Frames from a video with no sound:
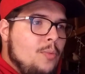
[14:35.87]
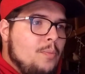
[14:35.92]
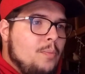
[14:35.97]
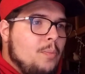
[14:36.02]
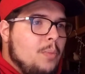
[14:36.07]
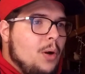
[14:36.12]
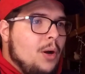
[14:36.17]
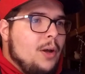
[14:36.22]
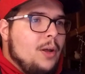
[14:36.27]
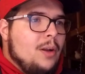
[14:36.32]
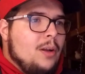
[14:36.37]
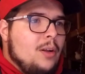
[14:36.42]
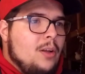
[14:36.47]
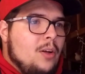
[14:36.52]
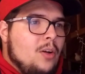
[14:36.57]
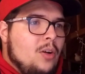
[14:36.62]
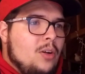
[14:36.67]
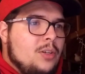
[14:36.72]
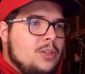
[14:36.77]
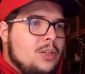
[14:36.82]
But
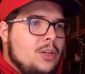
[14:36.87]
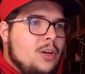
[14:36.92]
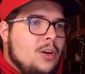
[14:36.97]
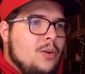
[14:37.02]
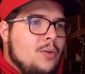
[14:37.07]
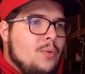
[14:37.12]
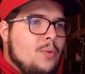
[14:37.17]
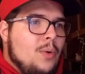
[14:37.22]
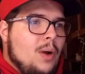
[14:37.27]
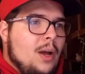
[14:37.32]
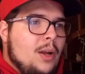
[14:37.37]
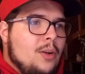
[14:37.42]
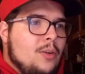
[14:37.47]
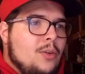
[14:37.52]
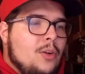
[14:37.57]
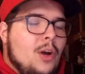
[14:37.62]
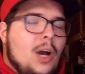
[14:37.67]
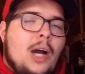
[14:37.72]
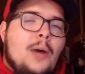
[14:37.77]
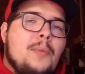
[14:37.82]
also, I don't
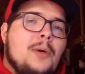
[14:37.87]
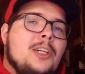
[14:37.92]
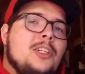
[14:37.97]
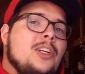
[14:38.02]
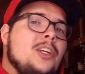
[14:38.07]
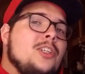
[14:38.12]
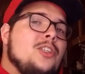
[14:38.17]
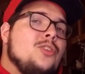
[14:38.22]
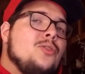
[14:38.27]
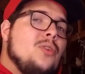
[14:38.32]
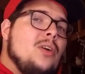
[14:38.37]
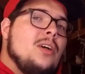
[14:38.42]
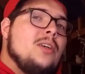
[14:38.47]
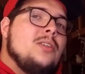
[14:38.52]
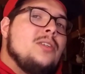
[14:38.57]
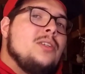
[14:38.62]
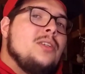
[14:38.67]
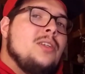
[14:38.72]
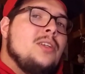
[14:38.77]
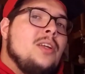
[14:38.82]
know how much I
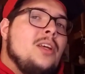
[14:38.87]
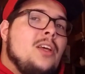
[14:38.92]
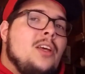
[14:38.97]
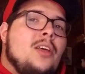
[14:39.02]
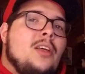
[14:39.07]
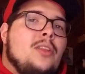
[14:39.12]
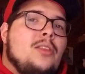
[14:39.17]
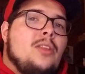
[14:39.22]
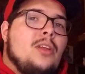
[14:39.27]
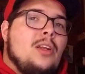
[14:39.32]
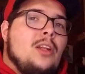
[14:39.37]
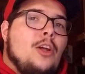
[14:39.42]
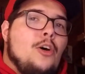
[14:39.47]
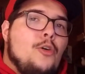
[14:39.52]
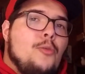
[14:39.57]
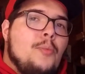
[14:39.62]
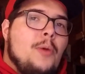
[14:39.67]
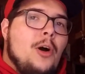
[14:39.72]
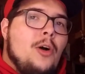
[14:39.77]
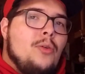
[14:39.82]
trust the low
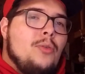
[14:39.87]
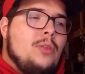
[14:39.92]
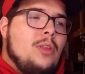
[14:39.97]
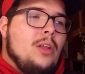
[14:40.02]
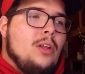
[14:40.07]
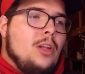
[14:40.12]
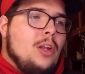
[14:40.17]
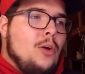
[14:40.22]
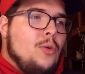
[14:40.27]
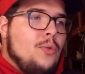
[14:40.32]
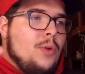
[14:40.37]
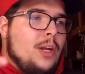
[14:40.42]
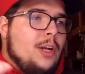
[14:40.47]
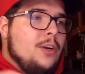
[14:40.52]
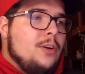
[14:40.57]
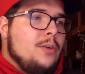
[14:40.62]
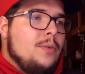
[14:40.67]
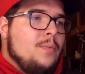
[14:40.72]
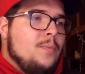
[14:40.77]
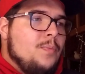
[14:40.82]
mode, the low
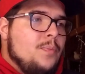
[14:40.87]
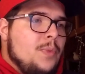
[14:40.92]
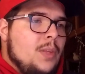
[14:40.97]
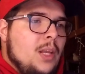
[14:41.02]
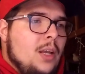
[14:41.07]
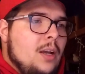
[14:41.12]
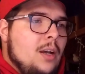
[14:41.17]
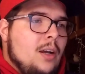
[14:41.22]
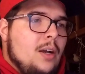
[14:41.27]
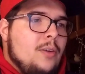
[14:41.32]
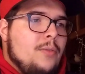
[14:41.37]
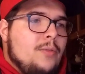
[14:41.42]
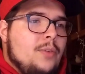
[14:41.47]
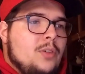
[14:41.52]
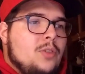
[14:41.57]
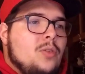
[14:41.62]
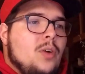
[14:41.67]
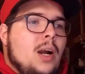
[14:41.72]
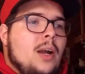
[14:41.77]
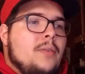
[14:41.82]
gear, for
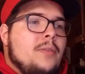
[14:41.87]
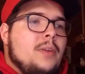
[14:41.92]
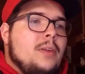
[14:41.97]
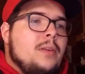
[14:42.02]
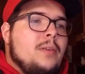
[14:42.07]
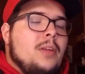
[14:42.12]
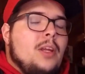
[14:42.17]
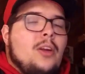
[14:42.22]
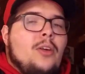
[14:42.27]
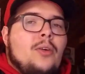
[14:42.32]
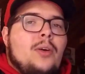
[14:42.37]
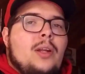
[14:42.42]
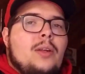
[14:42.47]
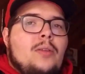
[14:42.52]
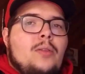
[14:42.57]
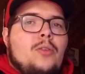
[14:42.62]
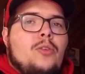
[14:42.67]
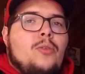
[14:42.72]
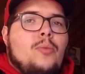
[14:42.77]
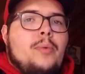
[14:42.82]
driving, at a
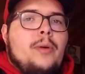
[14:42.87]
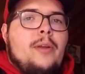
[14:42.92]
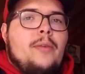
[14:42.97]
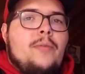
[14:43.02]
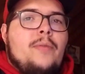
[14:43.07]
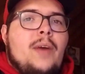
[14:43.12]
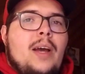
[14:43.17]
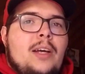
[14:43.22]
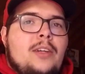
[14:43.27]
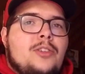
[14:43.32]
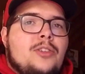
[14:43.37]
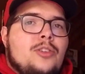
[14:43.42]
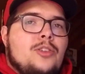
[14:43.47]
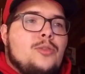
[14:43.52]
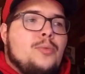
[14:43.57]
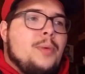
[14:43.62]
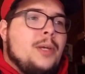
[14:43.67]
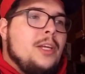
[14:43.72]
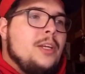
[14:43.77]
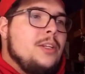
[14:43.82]
little bit faster
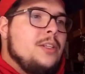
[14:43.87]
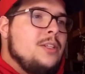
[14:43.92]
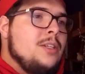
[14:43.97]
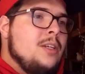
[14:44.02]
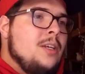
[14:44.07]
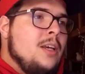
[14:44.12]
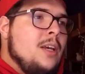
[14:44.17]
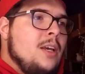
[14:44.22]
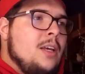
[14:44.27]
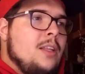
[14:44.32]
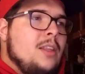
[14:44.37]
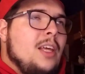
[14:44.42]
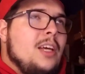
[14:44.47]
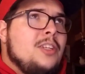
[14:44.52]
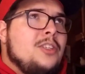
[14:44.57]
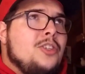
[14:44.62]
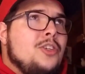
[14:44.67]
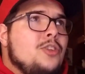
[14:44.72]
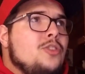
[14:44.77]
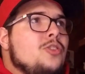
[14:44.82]
speeds.
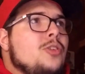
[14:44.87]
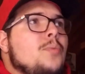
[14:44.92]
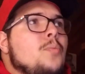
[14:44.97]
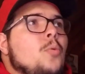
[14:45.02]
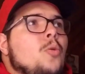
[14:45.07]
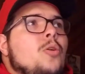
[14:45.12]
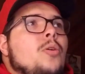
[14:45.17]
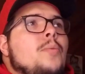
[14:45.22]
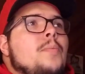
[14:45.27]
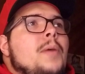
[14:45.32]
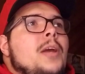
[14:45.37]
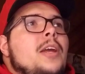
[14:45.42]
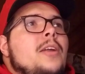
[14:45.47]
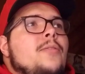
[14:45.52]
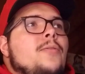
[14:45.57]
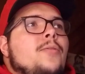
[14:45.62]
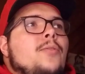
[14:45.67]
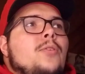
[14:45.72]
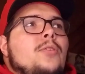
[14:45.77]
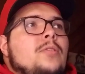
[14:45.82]
That's usually more made
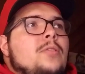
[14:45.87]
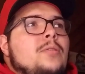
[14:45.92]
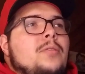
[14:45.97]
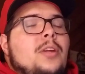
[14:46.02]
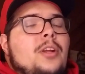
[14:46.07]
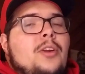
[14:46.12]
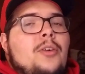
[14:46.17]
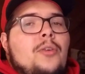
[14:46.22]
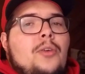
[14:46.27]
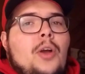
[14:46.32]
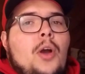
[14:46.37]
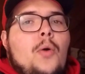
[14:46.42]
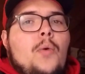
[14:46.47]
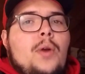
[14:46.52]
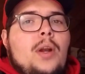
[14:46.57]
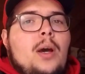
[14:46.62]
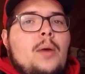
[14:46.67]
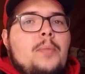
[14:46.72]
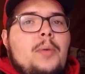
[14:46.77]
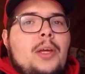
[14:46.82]
for, going
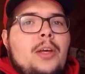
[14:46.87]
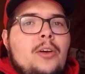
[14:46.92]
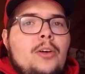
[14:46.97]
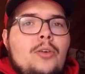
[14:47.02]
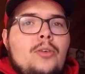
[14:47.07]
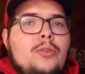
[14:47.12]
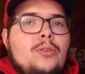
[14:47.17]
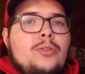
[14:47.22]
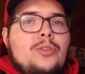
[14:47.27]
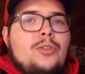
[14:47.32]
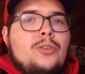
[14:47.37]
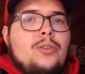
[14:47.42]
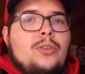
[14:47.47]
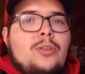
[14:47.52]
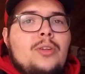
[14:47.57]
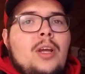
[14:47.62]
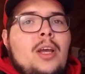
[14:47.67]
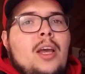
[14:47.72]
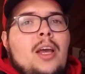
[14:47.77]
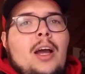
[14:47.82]
up hills, or
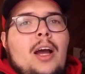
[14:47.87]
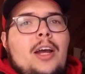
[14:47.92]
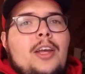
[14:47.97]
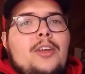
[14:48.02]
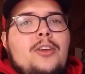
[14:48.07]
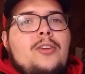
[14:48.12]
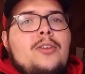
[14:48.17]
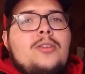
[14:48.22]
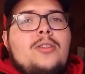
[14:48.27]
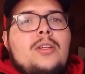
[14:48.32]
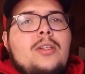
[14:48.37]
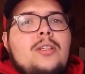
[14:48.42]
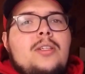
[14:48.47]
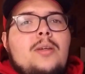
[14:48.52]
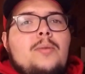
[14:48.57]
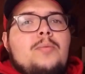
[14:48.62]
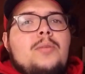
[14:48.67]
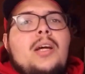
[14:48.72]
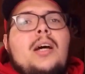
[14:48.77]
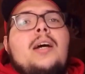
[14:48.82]
I use it
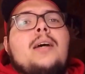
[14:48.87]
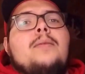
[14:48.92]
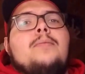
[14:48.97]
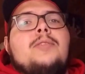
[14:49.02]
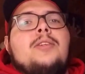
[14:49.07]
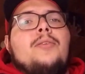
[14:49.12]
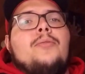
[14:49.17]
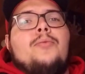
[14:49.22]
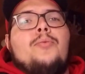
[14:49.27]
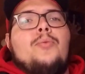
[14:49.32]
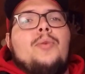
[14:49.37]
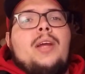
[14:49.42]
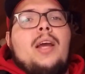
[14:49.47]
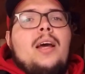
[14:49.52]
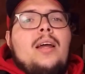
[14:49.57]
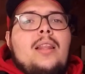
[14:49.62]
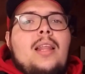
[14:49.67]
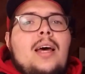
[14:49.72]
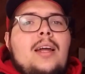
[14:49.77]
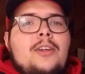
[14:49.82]
sometimes if we got a
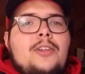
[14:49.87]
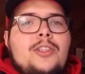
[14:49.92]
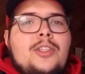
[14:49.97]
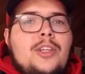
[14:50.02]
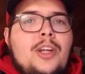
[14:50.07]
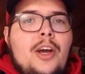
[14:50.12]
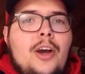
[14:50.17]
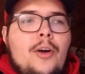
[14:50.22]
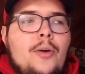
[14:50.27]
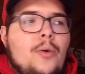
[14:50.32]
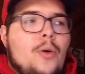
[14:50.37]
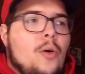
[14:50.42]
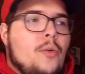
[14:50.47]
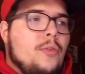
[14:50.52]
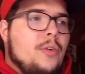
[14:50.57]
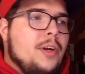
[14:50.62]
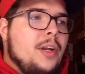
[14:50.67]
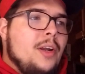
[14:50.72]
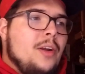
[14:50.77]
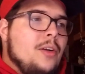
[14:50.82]
lot of snow over
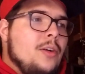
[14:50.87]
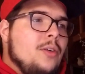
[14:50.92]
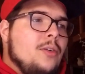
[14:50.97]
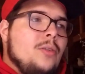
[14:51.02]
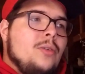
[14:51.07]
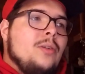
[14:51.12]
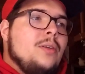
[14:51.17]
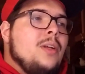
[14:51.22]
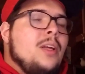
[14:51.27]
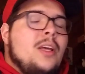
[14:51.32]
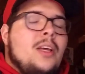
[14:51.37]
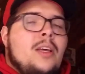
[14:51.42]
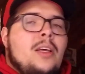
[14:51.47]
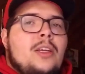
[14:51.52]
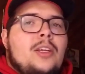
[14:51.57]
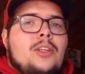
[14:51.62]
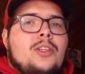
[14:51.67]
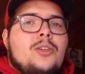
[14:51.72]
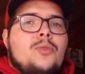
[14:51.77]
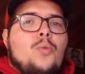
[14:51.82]
here, or
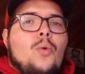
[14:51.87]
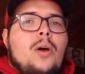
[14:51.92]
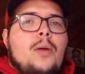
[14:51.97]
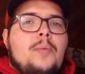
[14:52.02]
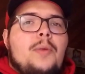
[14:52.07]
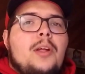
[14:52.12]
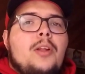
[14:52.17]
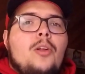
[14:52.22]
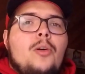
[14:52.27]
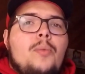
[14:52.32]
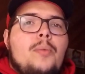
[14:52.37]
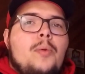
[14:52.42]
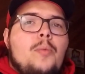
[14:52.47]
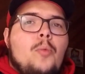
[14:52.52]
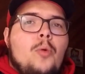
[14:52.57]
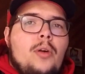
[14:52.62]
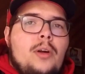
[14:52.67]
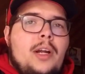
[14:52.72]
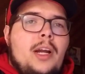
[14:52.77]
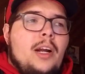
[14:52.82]
you just want to be a little bit
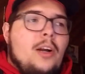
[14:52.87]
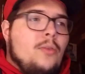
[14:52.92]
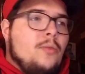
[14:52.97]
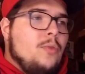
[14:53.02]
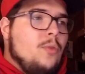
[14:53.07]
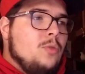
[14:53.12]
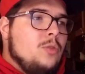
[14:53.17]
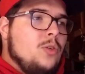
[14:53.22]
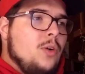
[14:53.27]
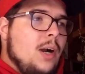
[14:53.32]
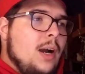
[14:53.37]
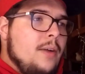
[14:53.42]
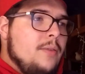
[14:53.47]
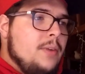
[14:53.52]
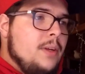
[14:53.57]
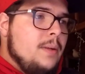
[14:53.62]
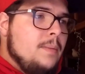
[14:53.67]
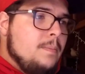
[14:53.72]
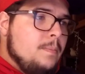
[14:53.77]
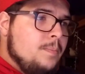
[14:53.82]
more careful
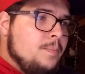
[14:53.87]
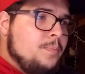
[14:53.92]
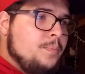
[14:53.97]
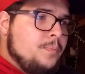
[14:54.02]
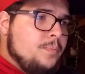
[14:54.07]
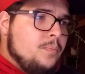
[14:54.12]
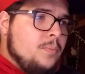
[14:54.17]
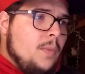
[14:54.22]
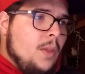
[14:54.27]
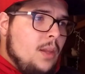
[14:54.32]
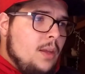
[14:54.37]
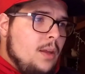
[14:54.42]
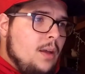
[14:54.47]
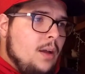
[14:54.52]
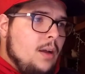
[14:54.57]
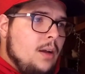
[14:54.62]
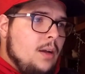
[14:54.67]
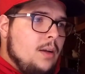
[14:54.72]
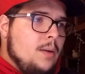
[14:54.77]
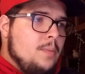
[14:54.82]
driving.
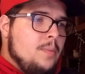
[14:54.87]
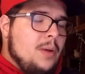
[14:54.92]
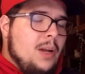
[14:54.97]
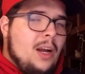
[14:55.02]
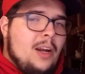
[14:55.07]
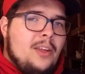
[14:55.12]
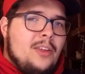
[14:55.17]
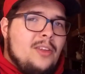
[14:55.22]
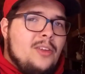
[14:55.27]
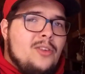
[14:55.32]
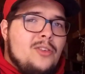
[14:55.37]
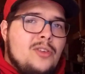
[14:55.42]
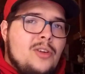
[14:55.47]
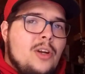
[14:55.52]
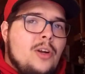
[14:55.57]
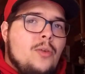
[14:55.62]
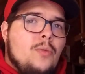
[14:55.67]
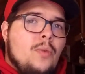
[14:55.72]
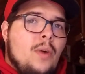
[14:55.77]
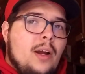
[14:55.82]
But I usually
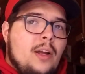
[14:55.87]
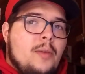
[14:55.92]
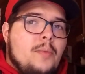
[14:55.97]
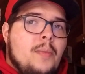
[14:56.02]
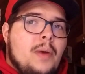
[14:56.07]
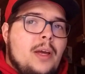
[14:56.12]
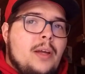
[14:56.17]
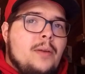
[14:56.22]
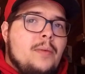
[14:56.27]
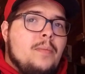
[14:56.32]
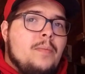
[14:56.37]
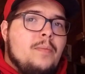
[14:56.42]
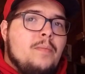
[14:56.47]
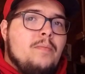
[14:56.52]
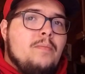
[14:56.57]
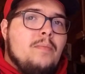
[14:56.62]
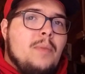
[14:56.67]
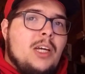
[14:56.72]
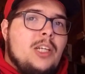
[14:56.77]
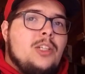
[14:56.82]
don't recommend
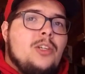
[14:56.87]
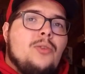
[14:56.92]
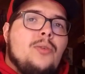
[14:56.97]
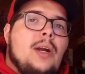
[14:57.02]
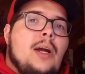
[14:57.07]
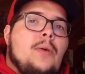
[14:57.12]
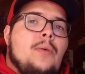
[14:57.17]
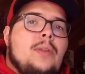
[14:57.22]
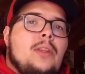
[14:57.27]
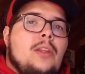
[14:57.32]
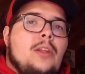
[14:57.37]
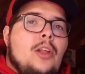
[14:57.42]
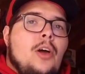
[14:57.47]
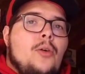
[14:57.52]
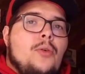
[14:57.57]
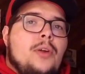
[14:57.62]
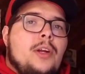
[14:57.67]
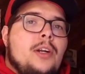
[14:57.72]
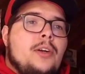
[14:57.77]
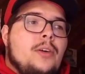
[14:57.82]
messing around with the low
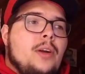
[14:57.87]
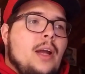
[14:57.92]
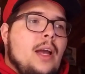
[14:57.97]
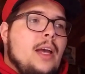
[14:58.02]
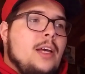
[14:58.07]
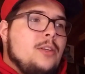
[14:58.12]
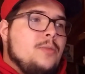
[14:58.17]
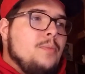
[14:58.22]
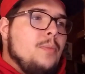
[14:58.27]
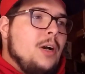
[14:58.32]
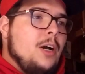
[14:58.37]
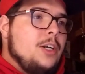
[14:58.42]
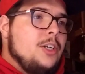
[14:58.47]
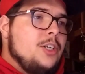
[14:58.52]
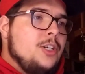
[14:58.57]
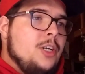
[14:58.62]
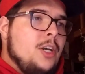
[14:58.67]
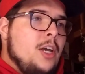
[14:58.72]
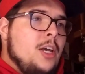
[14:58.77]
gear as much.